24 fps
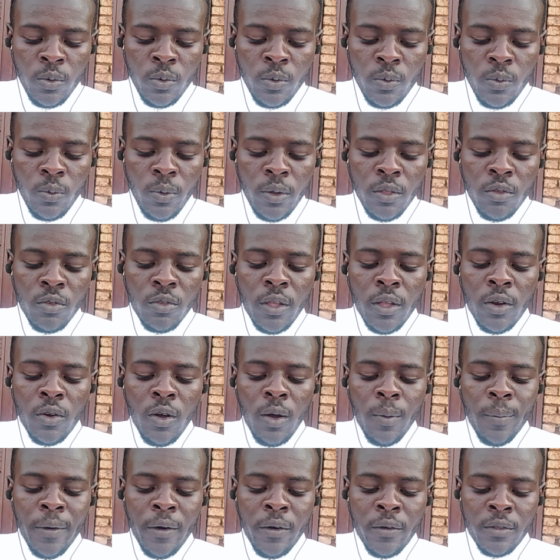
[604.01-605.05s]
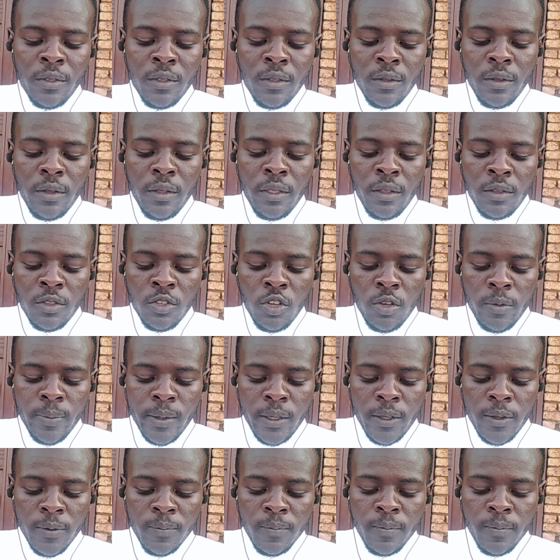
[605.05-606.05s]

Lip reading: What do they know about the topic?